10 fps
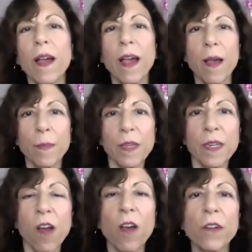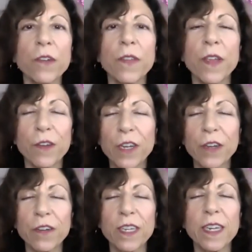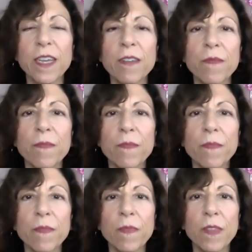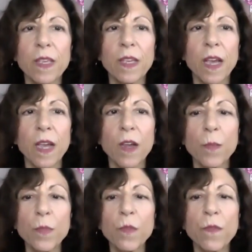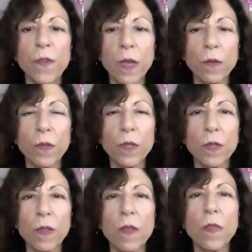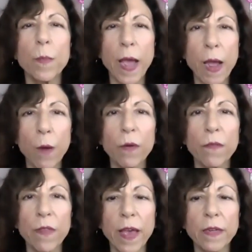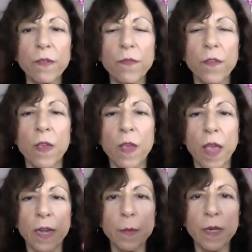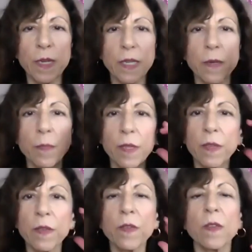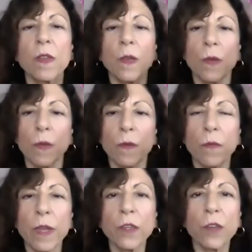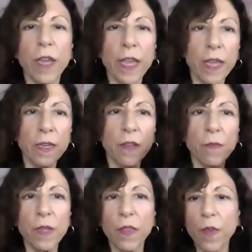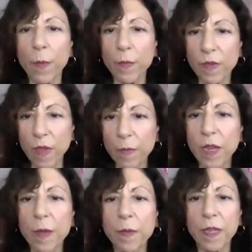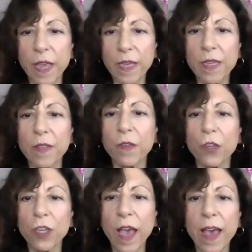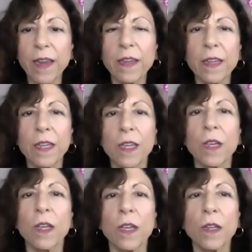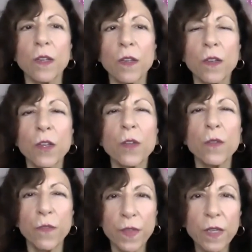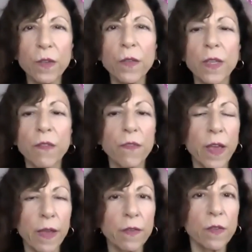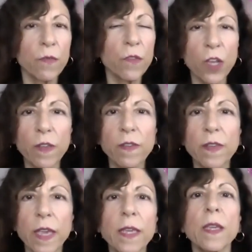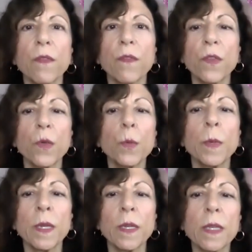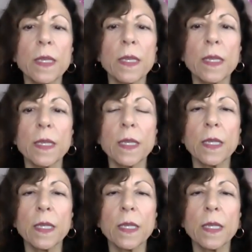happy and honored that you're here today. I hope you felt the power of that. If anybody did, please raise your hand, give me a thumbs up, type a yes in the chat. do you feel the effects of just taking a few minutes